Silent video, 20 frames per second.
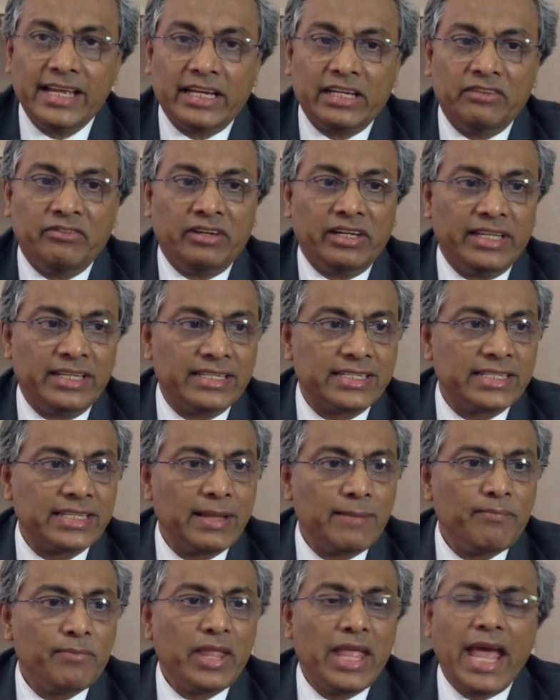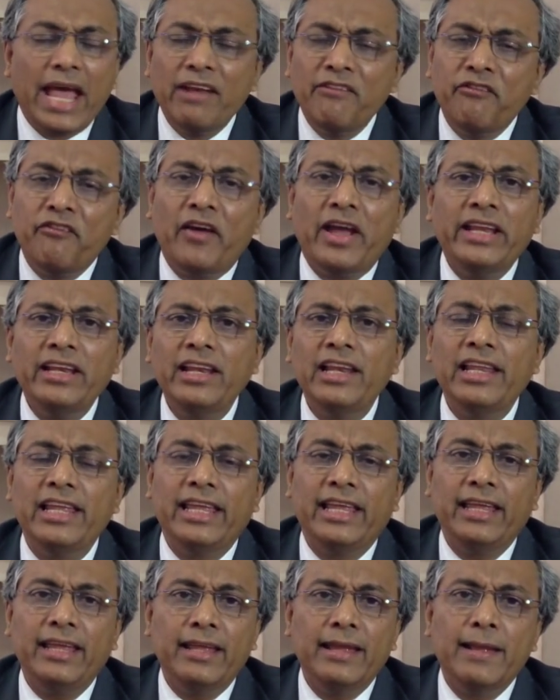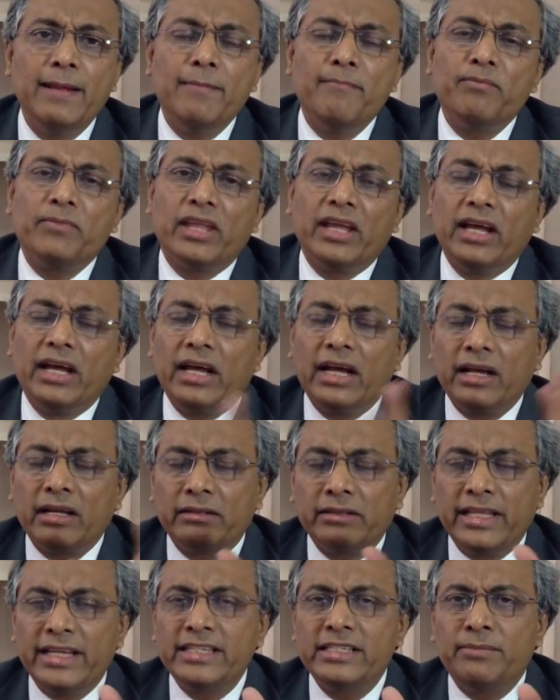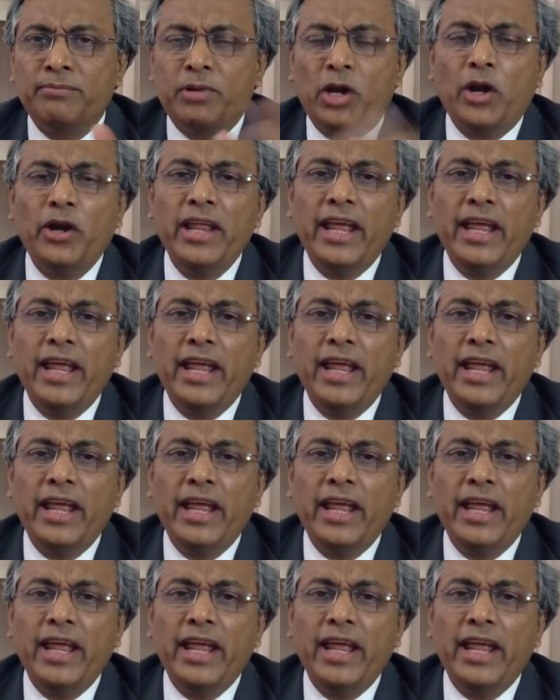activities. And finally, there is a broad